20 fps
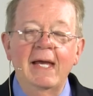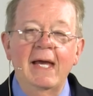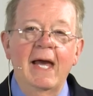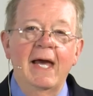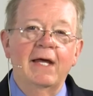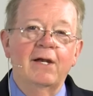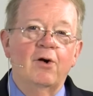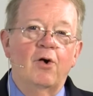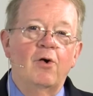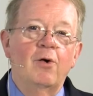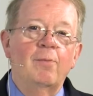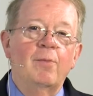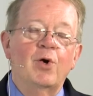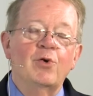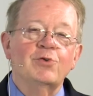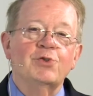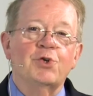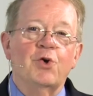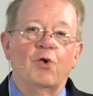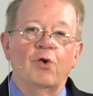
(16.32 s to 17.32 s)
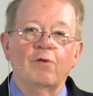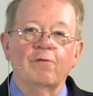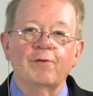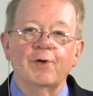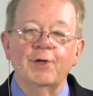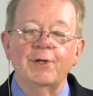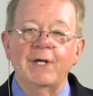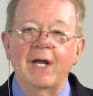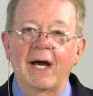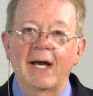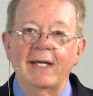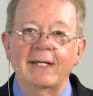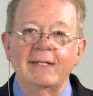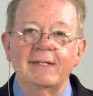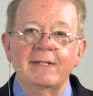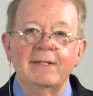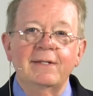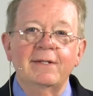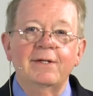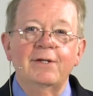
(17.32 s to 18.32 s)
And almost
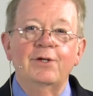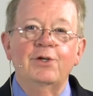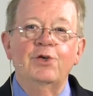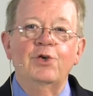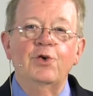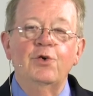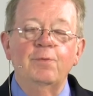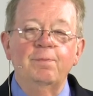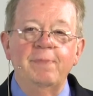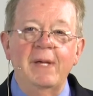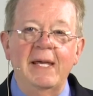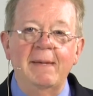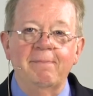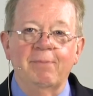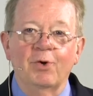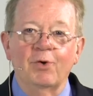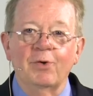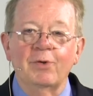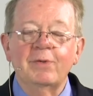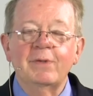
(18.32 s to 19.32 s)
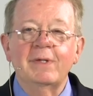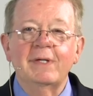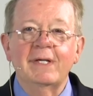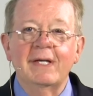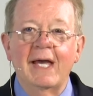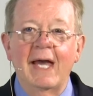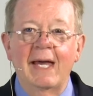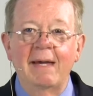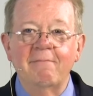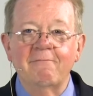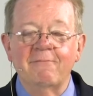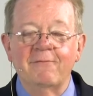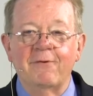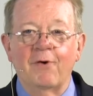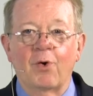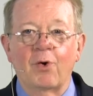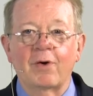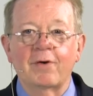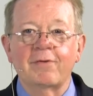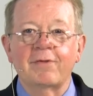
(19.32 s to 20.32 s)
overnight, new people came
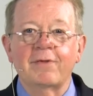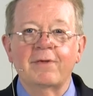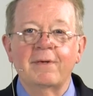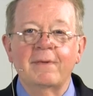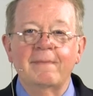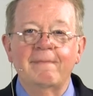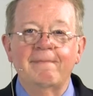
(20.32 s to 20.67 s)
forth.